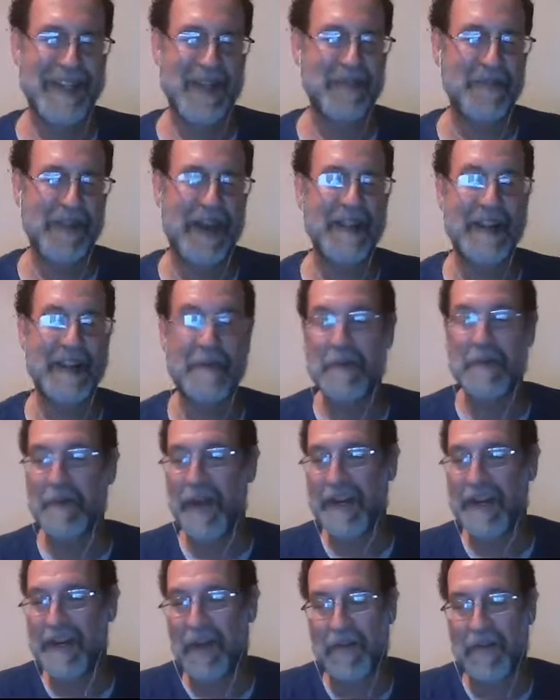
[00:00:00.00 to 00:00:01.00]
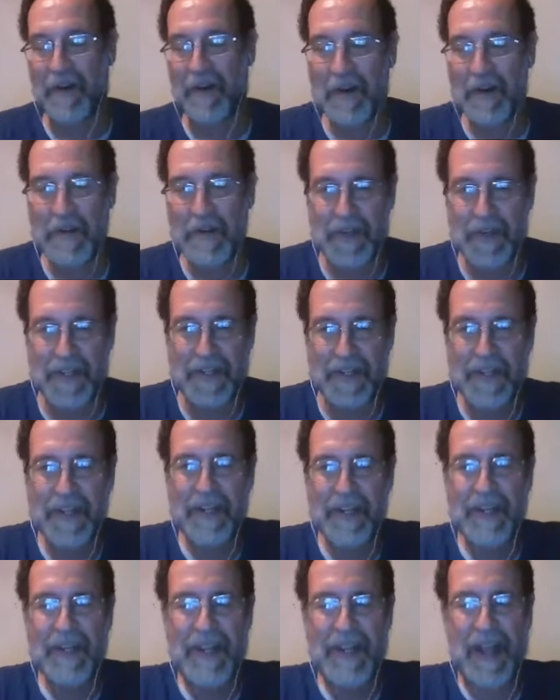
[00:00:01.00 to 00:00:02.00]
I think I'm gonna write another 100,
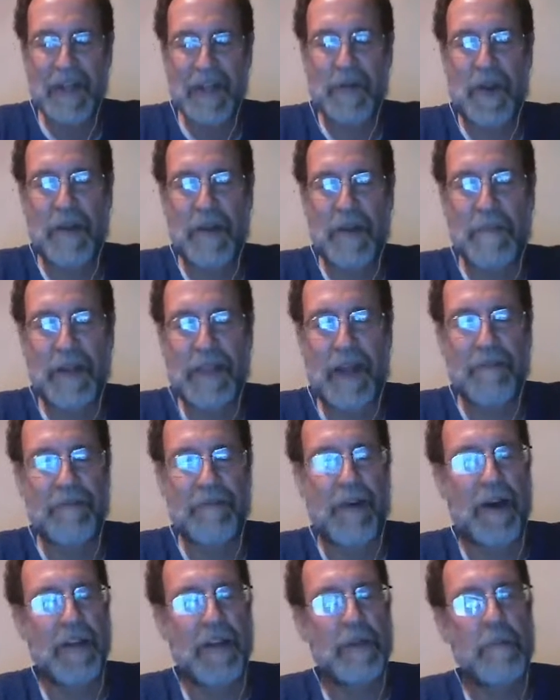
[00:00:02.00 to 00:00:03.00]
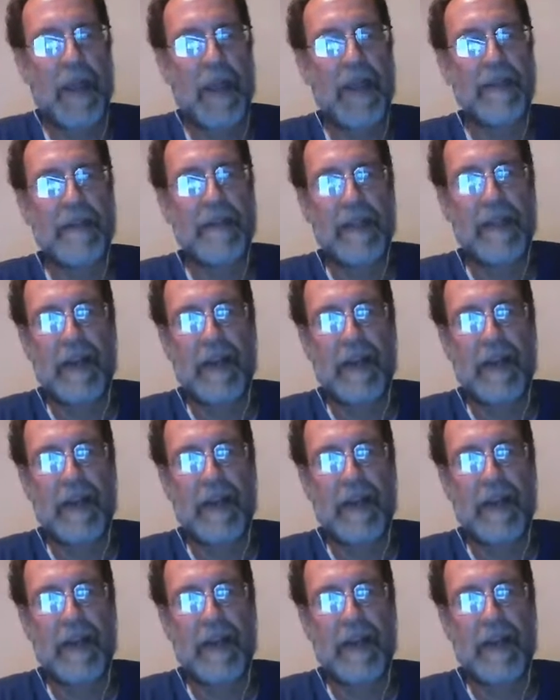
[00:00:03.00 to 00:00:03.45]
and try to make that volume 8.